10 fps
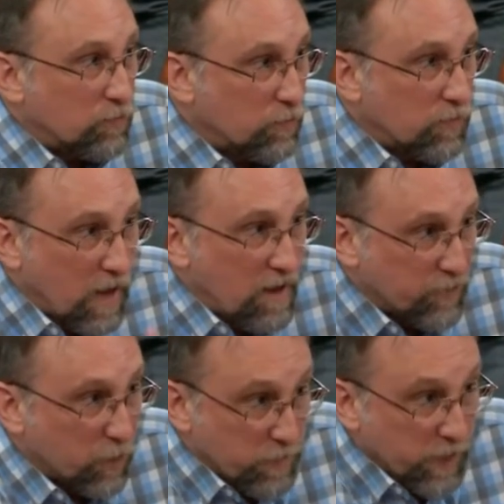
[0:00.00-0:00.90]
I've
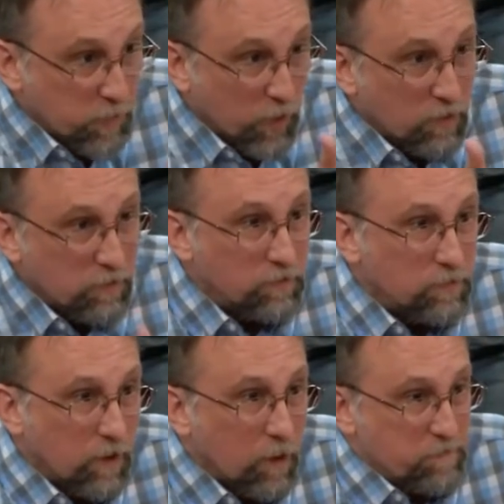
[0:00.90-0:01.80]
heard people
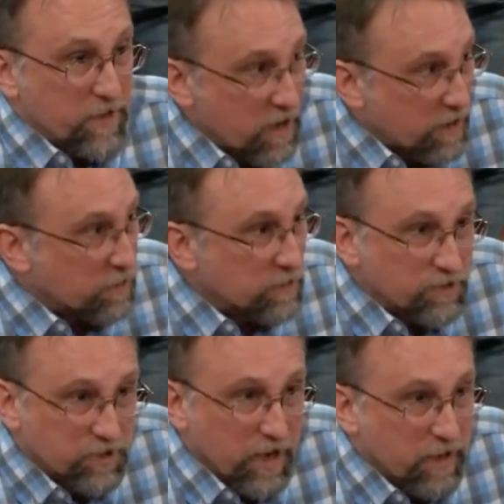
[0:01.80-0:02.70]
up there
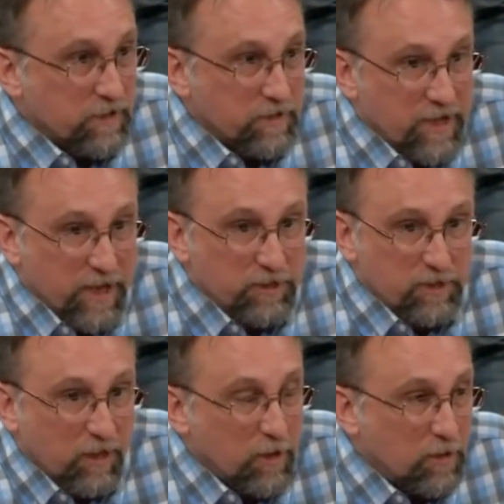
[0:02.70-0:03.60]
say
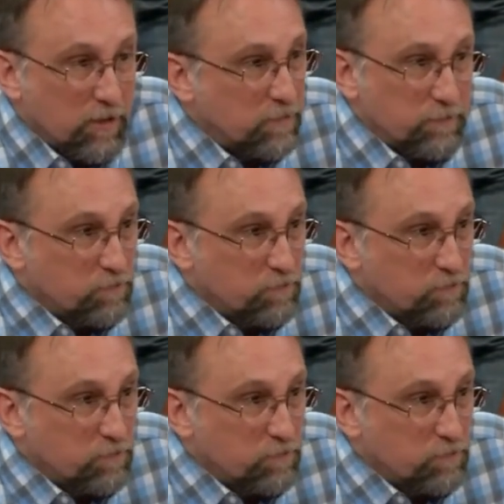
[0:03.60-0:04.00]
that